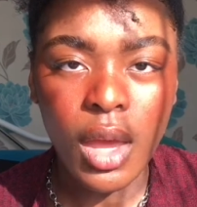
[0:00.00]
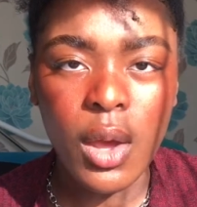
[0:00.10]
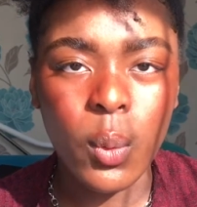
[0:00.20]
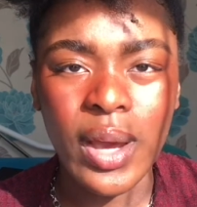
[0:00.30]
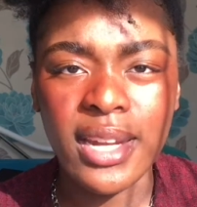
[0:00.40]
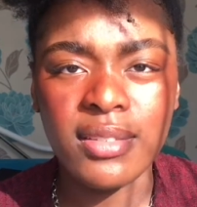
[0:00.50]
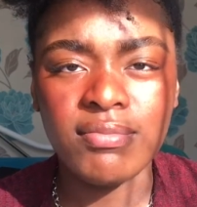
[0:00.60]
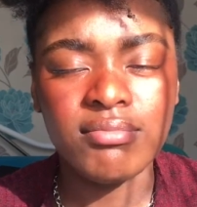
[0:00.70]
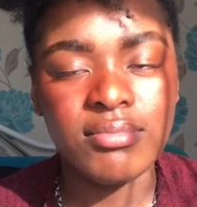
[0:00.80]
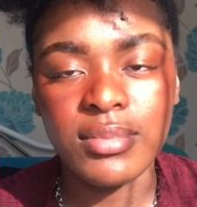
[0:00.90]
when
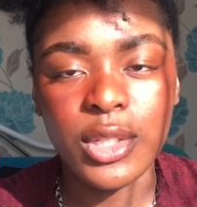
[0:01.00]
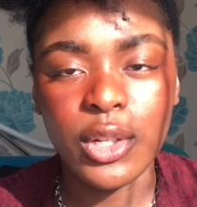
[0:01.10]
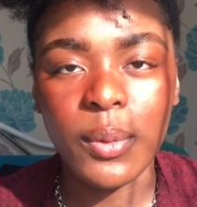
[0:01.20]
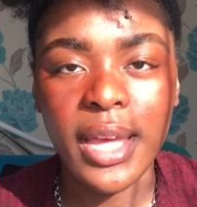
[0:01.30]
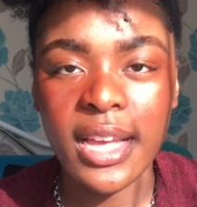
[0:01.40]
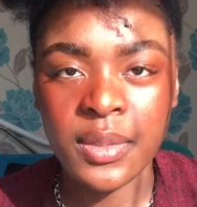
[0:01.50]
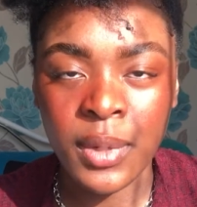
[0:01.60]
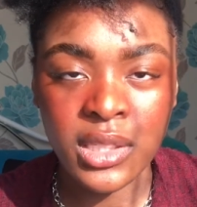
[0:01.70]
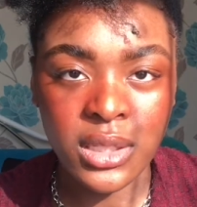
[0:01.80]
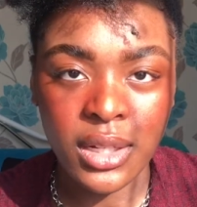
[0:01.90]
you don't get as much
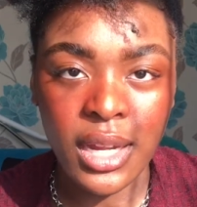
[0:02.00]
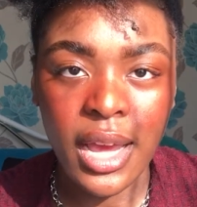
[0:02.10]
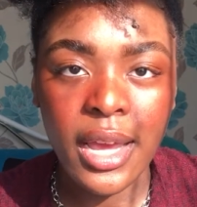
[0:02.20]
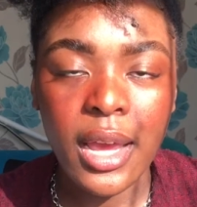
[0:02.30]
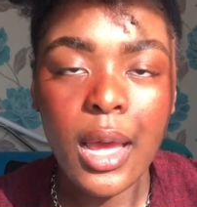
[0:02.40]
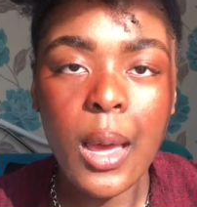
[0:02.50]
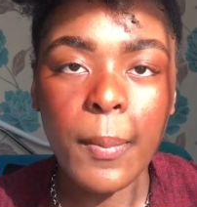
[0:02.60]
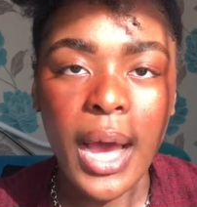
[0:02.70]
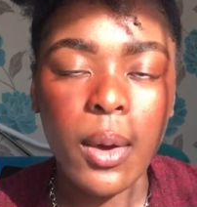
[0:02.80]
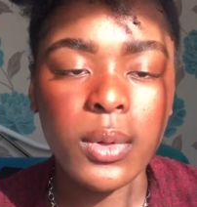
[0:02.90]
sunlight. But
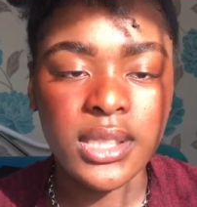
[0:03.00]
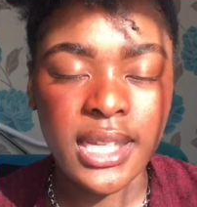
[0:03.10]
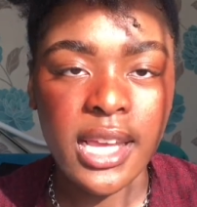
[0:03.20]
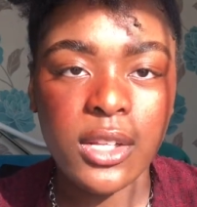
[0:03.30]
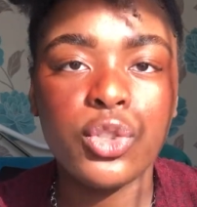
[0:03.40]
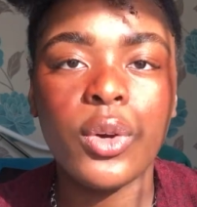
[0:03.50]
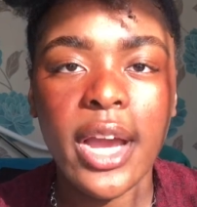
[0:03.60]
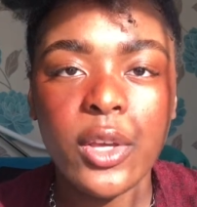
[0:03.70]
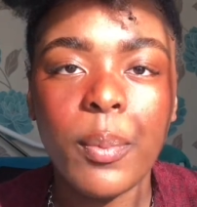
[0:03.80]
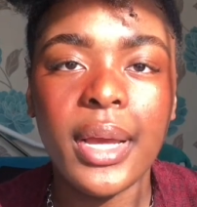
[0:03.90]
I would say try
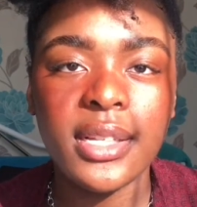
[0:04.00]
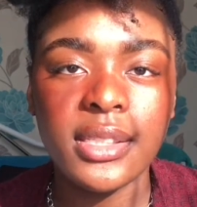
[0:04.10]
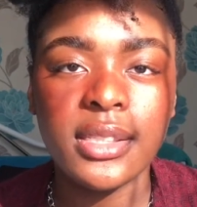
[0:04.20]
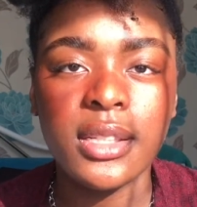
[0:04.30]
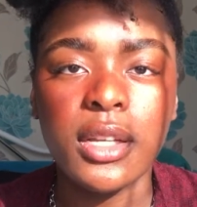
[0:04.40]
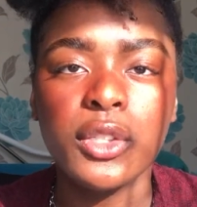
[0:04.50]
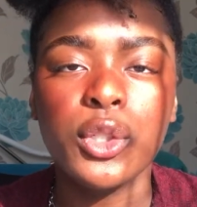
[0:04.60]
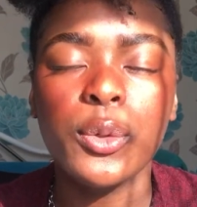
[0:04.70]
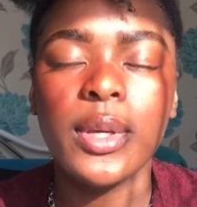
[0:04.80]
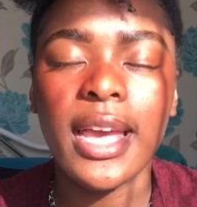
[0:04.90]
your best
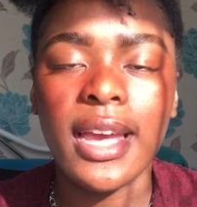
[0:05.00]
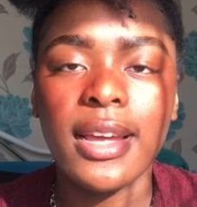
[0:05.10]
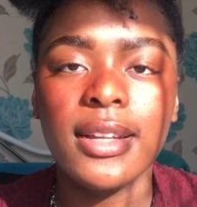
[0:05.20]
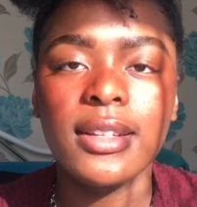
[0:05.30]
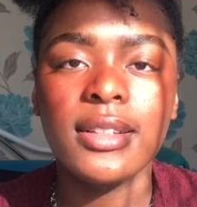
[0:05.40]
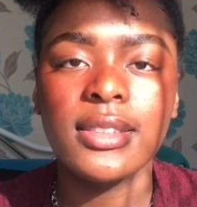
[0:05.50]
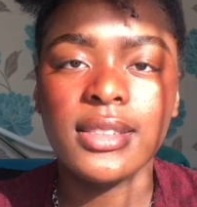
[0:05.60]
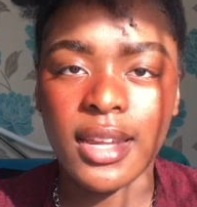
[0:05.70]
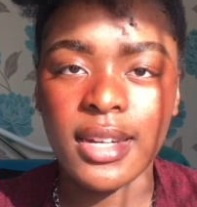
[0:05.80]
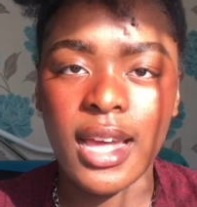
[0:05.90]
to get
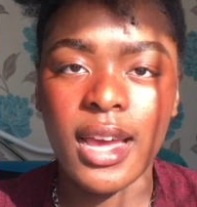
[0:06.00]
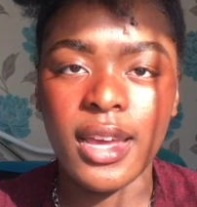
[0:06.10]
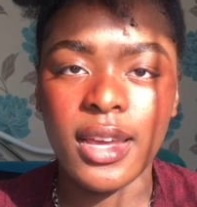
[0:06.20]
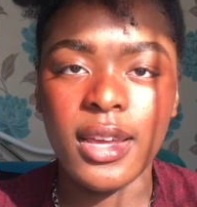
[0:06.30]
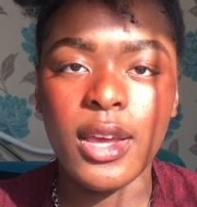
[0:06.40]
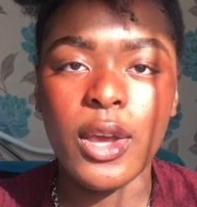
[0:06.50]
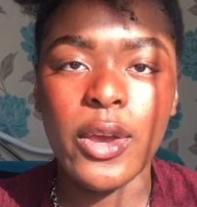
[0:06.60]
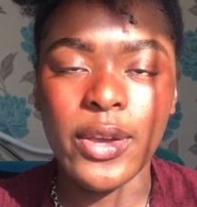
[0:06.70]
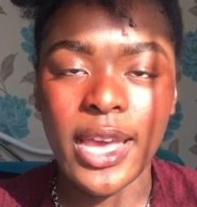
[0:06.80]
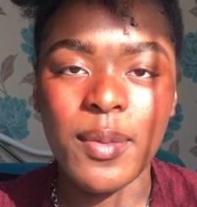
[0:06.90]
sunlight,
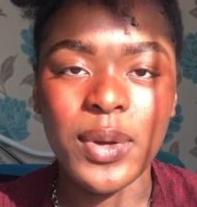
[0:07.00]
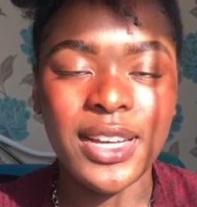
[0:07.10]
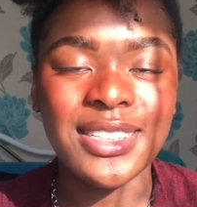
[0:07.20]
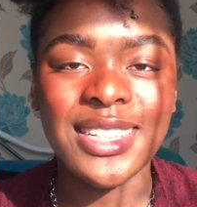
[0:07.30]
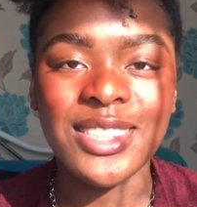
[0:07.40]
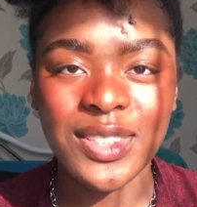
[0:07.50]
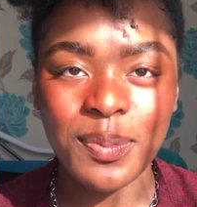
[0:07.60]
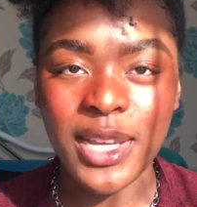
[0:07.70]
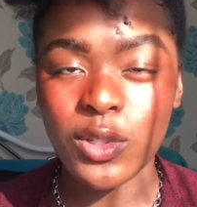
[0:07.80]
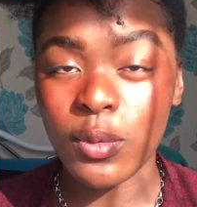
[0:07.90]
okay, because it just
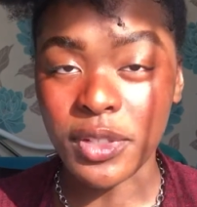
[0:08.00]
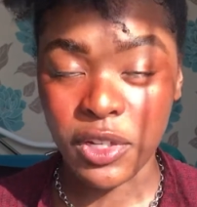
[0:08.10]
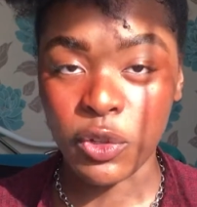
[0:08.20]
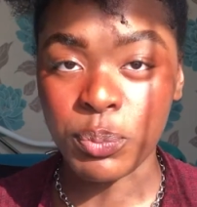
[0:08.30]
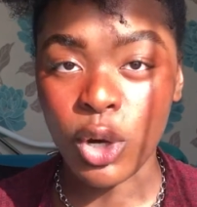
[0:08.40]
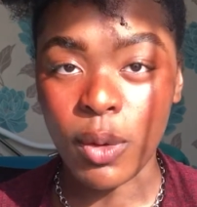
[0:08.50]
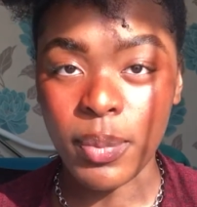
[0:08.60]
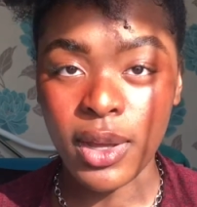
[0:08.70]
makes your videos pop.